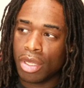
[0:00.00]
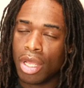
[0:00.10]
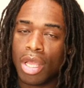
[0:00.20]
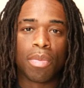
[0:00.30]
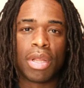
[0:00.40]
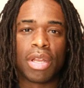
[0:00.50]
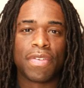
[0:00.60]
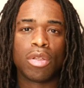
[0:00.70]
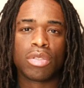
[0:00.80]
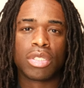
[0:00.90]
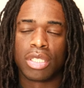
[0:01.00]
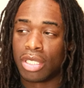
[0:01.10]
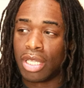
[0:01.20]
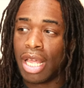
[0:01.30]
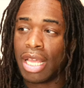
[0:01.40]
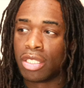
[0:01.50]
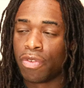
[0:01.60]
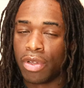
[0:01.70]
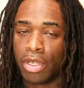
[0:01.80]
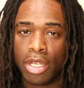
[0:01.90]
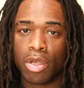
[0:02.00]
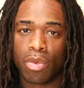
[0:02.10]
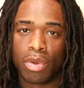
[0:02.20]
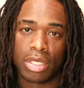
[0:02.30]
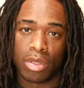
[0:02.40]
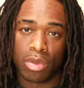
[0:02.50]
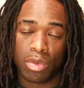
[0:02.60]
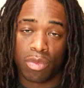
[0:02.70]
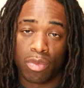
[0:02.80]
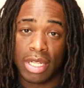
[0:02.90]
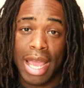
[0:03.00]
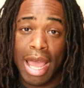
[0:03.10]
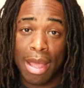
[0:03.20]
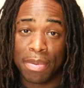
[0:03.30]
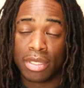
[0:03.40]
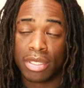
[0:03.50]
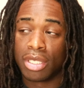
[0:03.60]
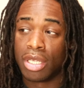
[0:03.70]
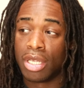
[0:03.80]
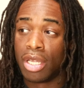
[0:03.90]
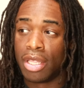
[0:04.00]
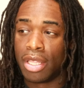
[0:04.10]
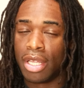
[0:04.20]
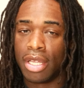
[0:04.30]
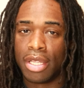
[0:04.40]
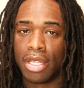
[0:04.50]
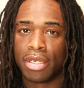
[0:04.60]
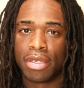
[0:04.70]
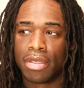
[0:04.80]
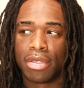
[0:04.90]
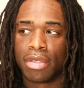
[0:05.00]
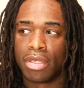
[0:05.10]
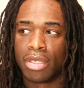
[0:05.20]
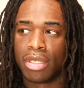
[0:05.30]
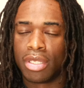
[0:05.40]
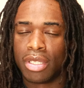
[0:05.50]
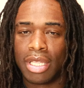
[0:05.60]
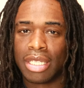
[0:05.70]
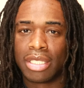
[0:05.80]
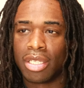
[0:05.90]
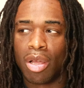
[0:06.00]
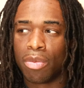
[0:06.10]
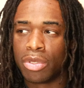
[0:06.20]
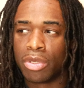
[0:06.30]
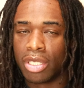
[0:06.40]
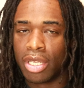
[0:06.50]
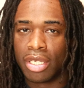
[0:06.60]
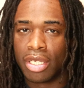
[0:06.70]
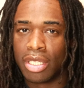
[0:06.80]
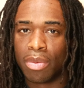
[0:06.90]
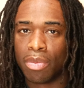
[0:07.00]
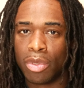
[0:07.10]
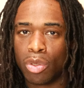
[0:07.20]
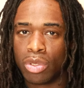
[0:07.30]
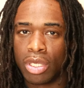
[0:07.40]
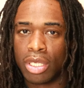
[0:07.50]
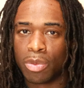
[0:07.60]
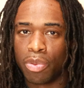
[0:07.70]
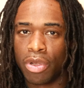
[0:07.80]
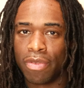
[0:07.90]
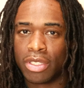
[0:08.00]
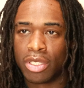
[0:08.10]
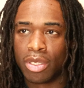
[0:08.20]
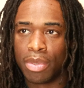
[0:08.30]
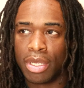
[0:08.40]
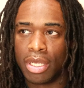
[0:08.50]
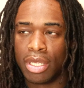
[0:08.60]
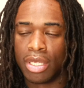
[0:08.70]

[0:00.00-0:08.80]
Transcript: But if he loses his license for a year, which which happens, then that's almost as good as him losing his privilege to be